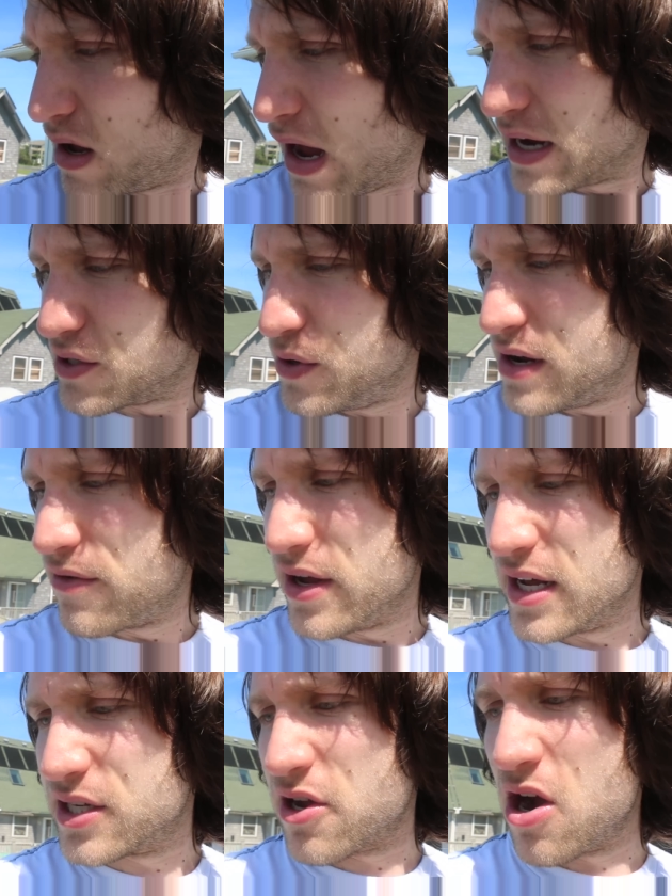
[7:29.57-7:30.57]
Actually, we didn't really
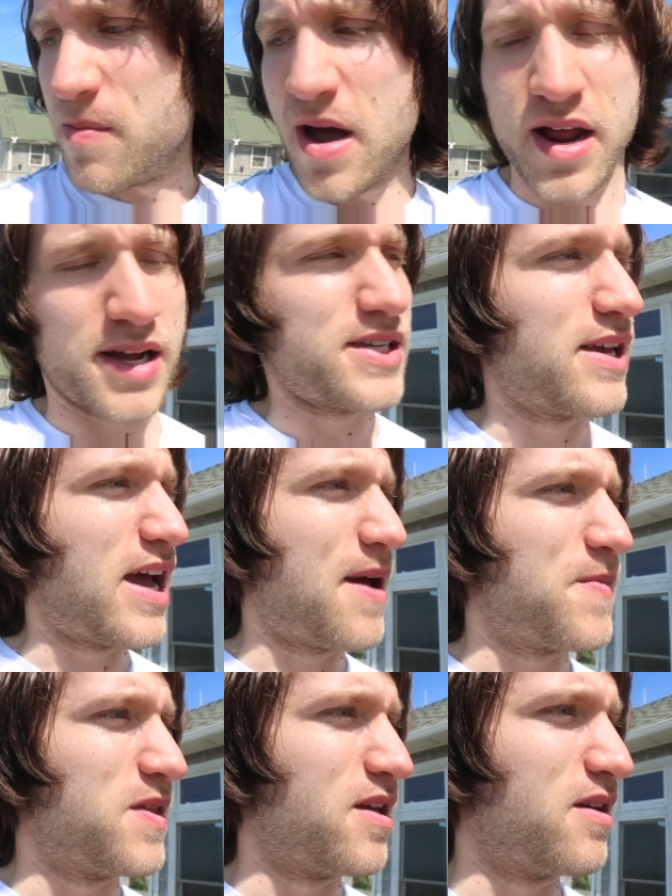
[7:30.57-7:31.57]
get to talk about it because that
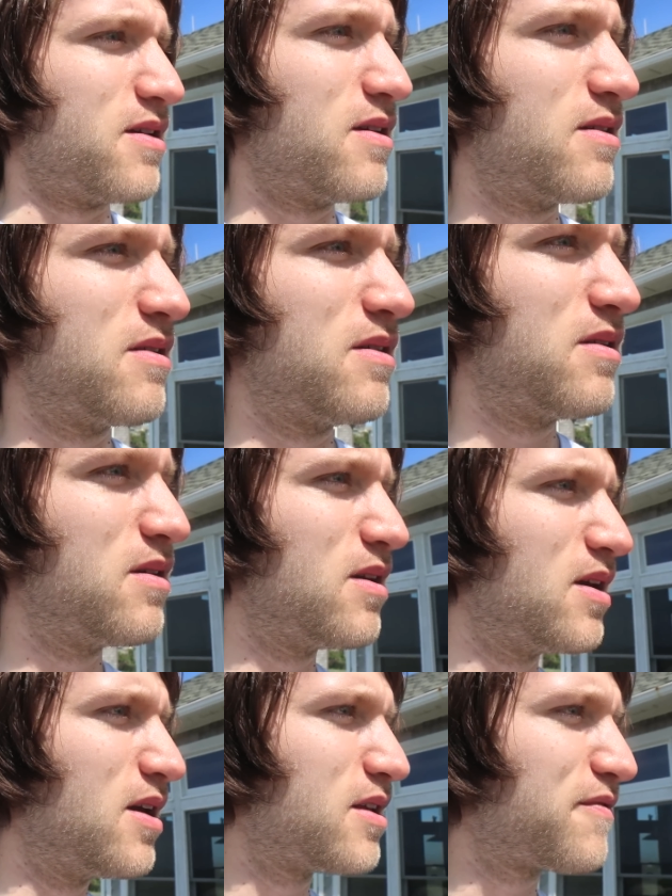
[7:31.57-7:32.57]
happened to
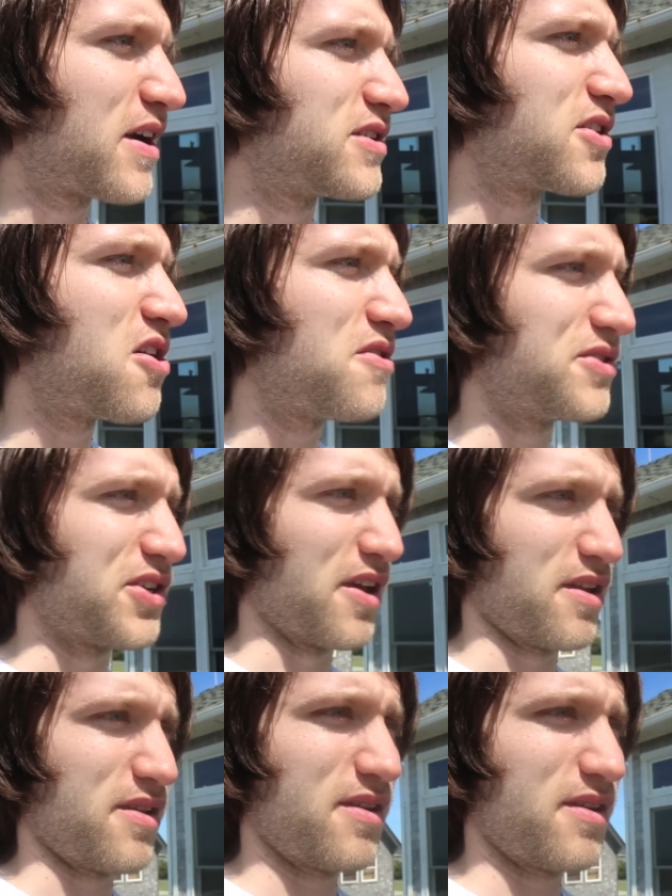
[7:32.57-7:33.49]
fucking drone shit.